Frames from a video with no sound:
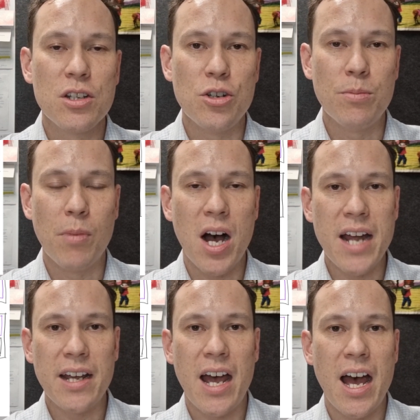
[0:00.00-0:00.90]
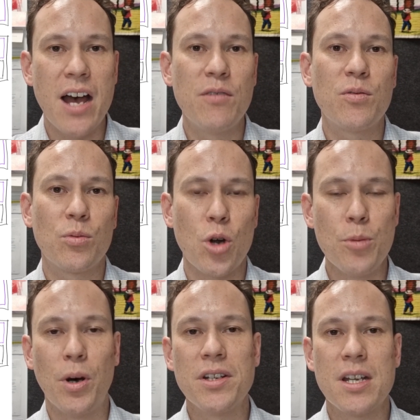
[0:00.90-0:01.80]
you might have
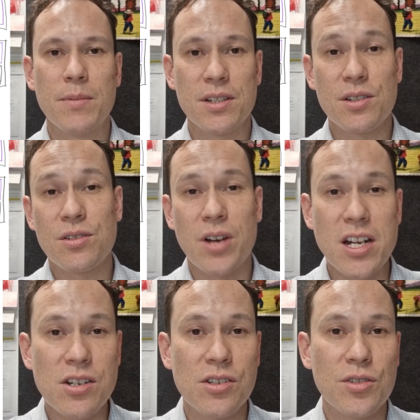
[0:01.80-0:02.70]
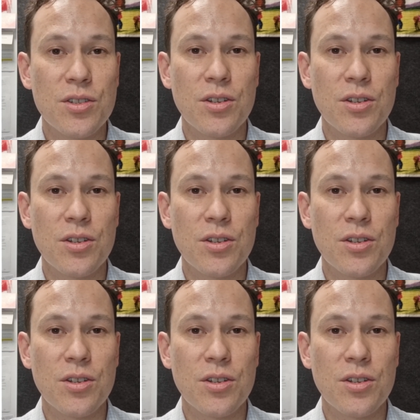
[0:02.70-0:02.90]
robot demonstrations.